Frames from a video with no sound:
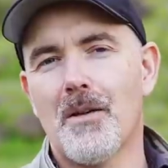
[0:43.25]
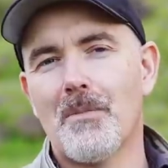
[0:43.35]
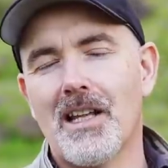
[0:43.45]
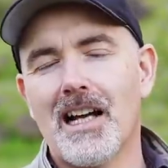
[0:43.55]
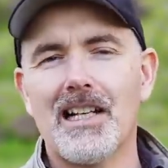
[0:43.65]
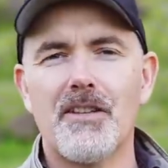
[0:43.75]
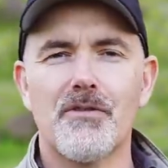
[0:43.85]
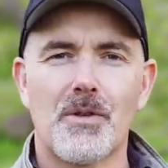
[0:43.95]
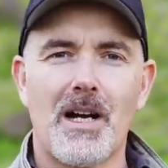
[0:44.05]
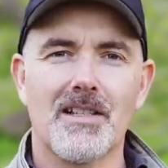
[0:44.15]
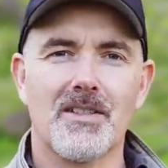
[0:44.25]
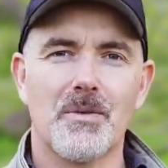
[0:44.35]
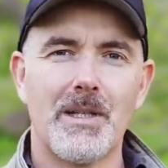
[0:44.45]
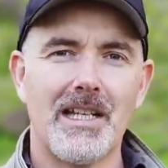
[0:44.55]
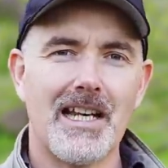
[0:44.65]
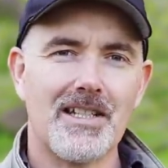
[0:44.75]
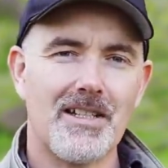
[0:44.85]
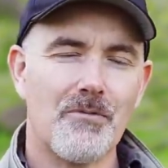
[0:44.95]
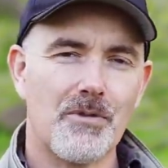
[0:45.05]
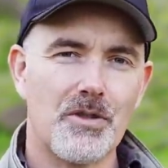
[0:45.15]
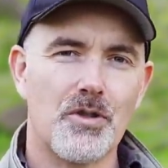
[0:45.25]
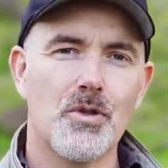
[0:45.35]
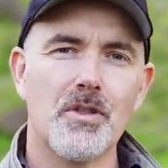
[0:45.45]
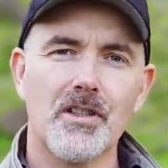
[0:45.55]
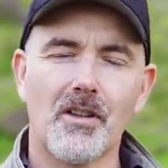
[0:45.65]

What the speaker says: But luckily for us, we can actually reduce